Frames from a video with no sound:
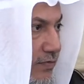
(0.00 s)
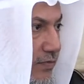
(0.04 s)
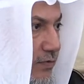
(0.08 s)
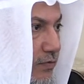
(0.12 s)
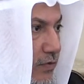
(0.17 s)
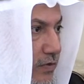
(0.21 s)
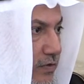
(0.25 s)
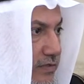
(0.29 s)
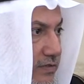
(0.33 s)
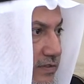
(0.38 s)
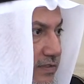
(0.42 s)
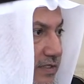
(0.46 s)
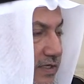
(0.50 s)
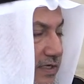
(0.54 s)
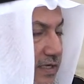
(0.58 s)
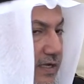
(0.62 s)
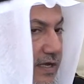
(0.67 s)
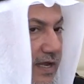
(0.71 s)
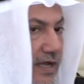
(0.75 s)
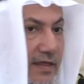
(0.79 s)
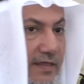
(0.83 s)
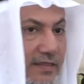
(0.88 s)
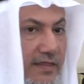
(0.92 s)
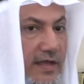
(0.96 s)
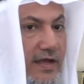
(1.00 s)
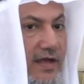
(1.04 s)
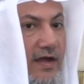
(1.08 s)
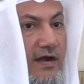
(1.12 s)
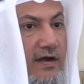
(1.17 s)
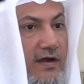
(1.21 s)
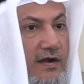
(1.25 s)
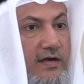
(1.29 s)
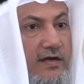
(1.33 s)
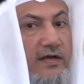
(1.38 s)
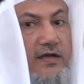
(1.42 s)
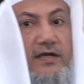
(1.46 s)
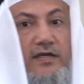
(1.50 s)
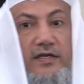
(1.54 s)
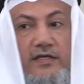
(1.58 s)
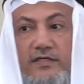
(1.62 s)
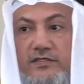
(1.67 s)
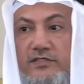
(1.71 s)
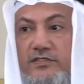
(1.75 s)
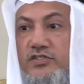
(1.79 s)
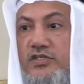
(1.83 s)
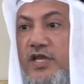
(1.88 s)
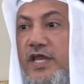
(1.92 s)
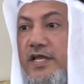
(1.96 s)
the world and they
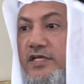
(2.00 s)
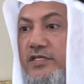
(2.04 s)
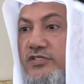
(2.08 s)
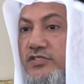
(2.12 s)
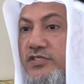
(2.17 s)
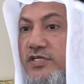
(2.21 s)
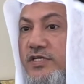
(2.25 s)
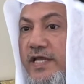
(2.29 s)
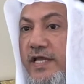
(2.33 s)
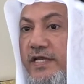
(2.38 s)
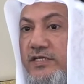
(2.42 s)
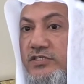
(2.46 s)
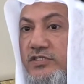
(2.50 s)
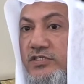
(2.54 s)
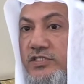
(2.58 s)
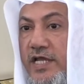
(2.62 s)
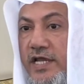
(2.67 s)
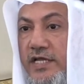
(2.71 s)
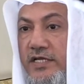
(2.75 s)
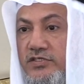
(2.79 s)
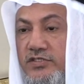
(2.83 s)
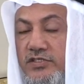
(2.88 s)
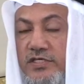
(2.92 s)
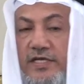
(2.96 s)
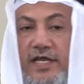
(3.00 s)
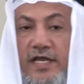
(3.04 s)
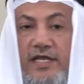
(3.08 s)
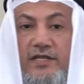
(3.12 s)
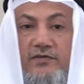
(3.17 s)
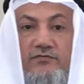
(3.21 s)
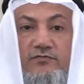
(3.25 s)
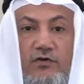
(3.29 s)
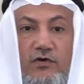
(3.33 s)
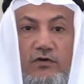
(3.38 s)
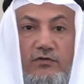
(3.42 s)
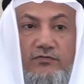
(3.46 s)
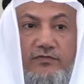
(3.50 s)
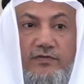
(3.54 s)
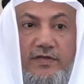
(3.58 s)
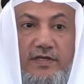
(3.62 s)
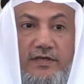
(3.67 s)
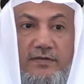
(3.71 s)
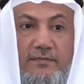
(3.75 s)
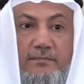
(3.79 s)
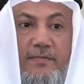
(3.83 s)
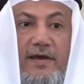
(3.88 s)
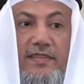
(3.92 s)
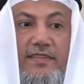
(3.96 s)
are changing and changing and
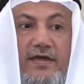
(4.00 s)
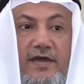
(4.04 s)
evolving but